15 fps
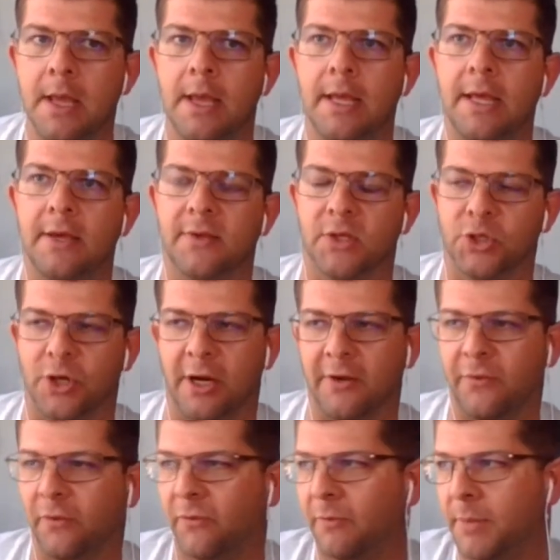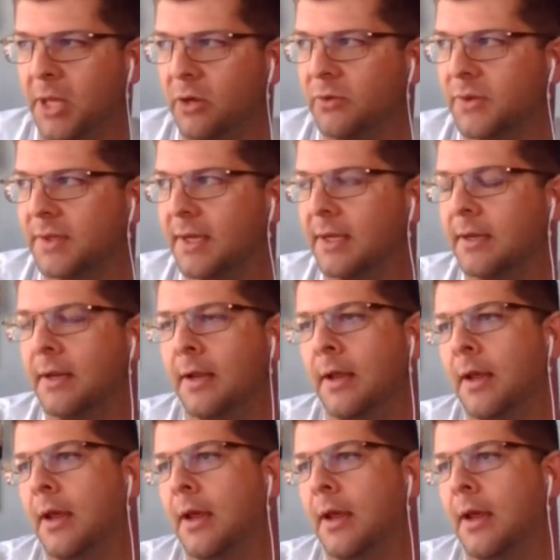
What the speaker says: He is a transfer from Houston.